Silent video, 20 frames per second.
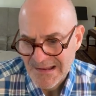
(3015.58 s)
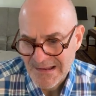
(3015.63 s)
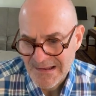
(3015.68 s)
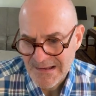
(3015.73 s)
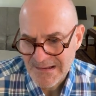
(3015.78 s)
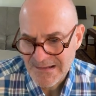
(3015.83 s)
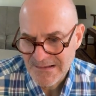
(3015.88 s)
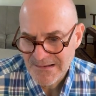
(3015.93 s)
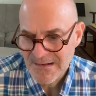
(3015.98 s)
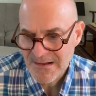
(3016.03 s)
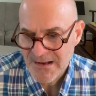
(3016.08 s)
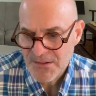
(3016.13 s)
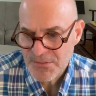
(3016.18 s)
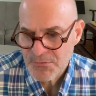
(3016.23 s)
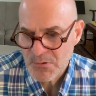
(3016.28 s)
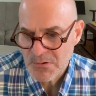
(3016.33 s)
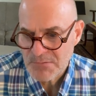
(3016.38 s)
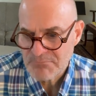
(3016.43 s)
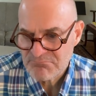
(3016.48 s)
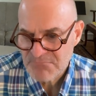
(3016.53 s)
And I
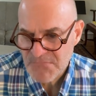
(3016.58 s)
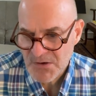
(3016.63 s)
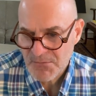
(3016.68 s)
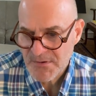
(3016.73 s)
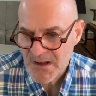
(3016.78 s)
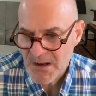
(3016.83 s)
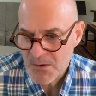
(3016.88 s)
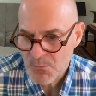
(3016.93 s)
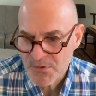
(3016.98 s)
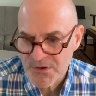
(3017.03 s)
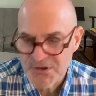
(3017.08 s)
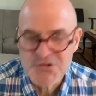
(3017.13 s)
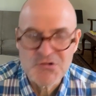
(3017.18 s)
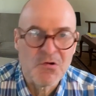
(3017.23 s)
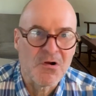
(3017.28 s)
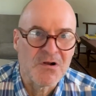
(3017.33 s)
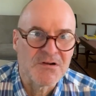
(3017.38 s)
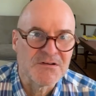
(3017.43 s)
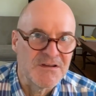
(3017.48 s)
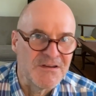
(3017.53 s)
thought, you know what? I want to
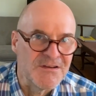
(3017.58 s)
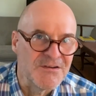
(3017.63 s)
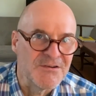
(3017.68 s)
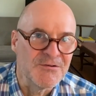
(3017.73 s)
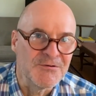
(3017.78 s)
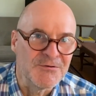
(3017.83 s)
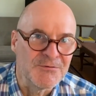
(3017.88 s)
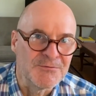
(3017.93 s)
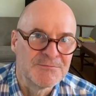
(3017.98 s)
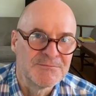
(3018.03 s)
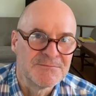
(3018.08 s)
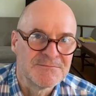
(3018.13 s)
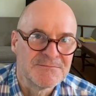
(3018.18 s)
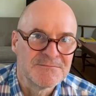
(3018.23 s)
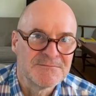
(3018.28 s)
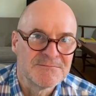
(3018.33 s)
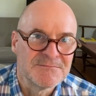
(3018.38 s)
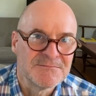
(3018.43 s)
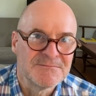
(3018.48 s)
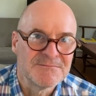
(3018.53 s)
talk to you
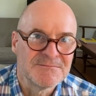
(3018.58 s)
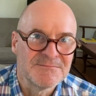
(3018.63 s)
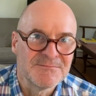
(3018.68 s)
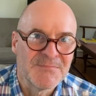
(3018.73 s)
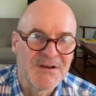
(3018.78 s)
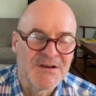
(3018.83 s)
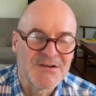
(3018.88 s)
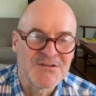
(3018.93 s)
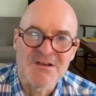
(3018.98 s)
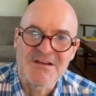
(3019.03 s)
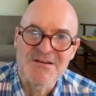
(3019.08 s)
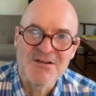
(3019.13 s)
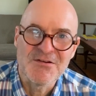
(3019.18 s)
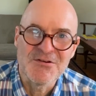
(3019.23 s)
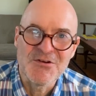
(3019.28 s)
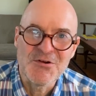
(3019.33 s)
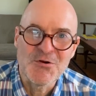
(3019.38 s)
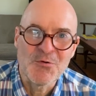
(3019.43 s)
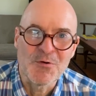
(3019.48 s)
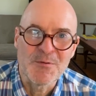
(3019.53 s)
because I know
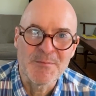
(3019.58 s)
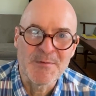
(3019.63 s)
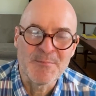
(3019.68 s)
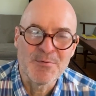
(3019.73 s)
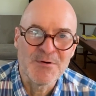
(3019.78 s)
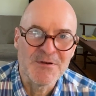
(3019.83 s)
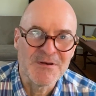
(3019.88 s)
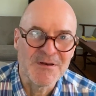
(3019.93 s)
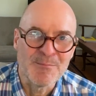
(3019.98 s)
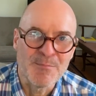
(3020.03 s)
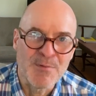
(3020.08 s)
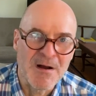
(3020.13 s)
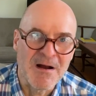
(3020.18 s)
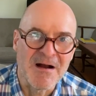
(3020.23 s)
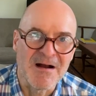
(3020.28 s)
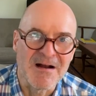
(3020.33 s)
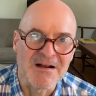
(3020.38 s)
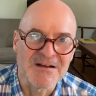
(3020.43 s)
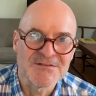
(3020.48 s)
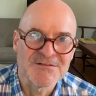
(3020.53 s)
you don't want to be put in a
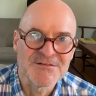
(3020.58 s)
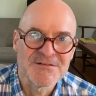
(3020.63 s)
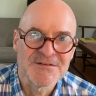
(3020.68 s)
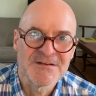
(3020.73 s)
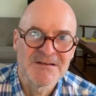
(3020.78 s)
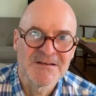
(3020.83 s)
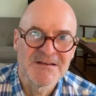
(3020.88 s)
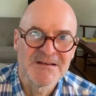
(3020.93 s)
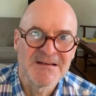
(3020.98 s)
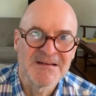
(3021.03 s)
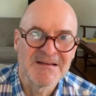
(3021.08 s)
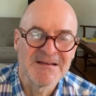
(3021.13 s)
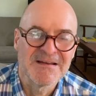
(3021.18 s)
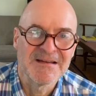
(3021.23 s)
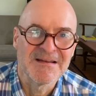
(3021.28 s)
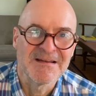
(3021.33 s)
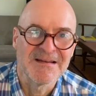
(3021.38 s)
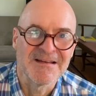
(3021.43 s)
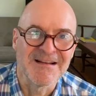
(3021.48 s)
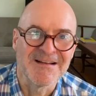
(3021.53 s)
box.
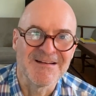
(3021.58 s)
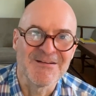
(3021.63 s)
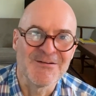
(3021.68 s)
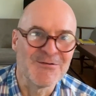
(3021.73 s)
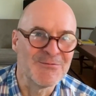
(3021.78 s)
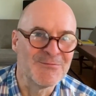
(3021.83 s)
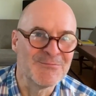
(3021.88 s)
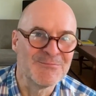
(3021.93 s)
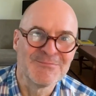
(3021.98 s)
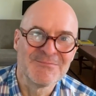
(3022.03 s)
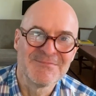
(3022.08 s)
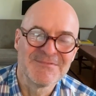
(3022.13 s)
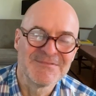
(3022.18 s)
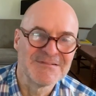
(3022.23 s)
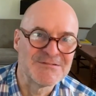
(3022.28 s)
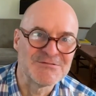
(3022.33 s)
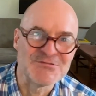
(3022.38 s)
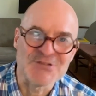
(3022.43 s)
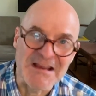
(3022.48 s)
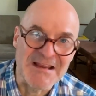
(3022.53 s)
And I know
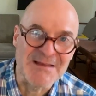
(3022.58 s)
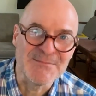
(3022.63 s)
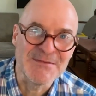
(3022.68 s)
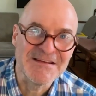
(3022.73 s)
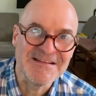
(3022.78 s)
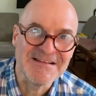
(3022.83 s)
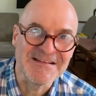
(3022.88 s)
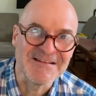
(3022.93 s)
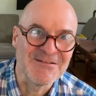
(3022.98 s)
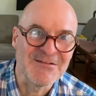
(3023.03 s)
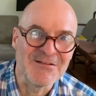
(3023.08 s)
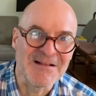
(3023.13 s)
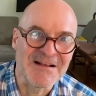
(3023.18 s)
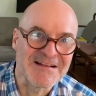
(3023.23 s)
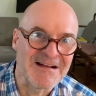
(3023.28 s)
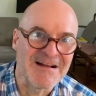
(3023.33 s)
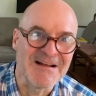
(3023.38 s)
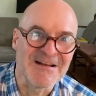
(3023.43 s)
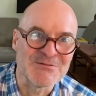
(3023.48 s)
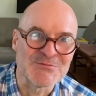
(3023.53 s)
exactly. Jamie, I know that
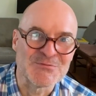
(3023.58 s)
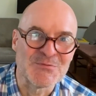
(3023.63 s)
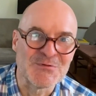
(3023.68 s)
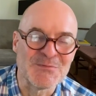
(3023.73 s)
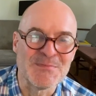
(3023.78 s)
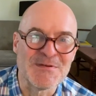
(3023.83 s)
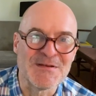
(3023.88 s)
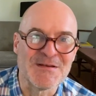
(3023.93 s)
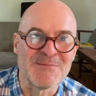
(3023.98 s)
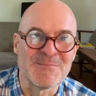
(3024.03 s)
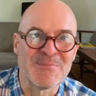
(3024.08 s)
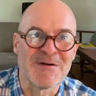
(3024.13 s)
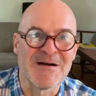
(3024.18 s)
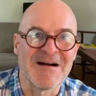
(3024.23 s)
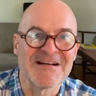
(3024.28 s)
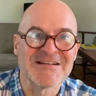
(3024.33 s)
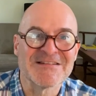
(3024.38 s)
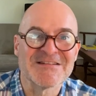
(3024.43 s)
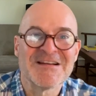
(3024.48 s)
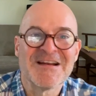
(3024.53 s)
guy doesn't want to be in a
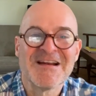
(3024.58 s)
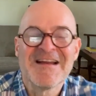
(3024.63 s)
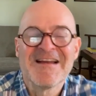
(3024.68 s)
box